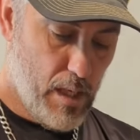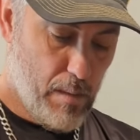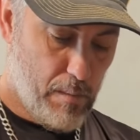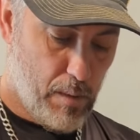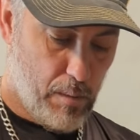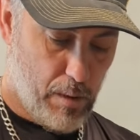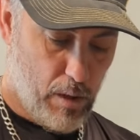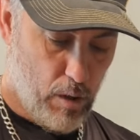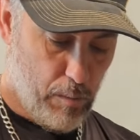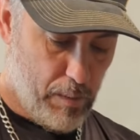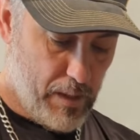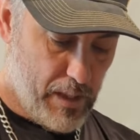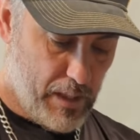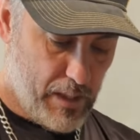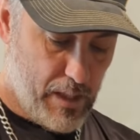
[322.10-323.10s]
But we're hoping
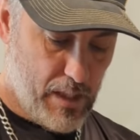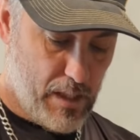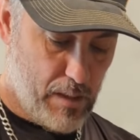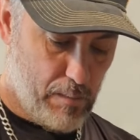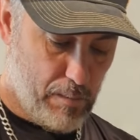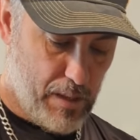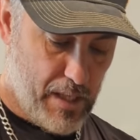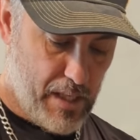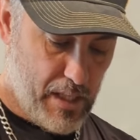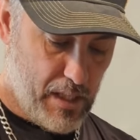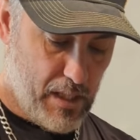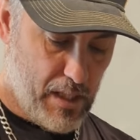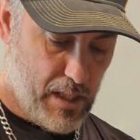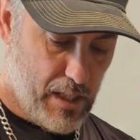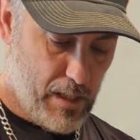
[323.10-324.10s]
that this break-in
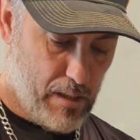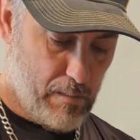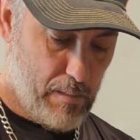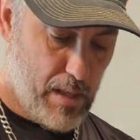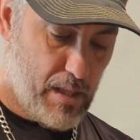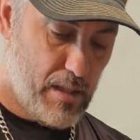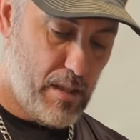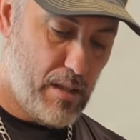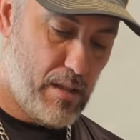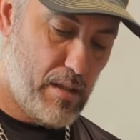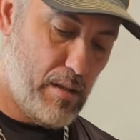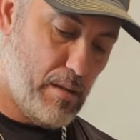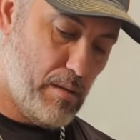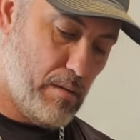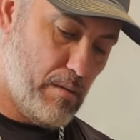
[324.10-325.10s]
kit makes it
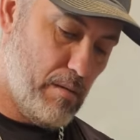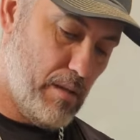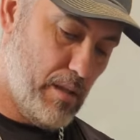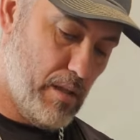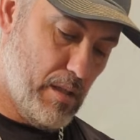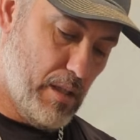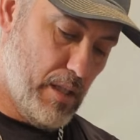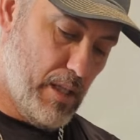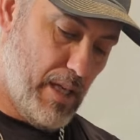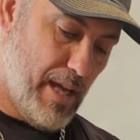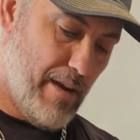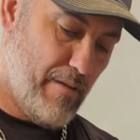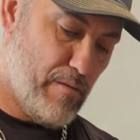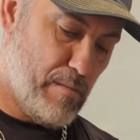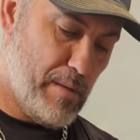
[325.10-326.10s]
so
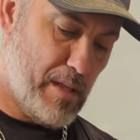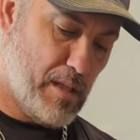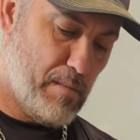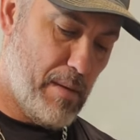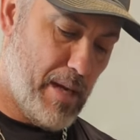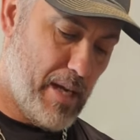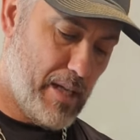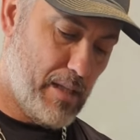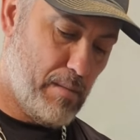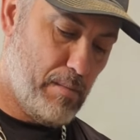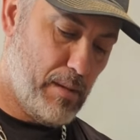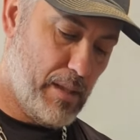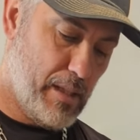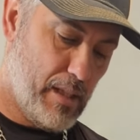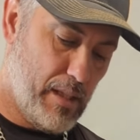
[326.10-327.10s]
everybody's bags
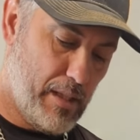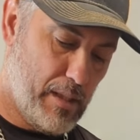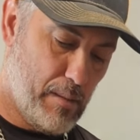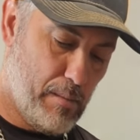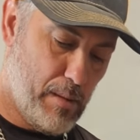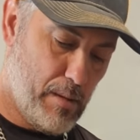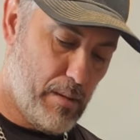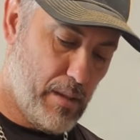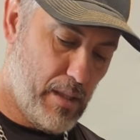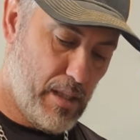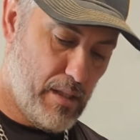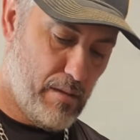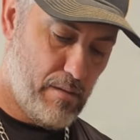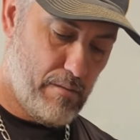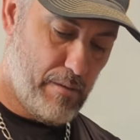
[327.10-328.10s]
play like they're broken
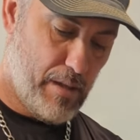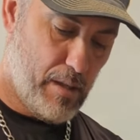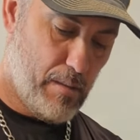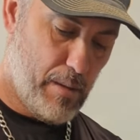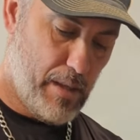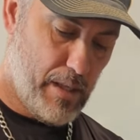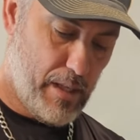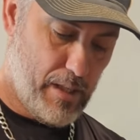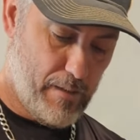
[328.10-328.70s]
in right away.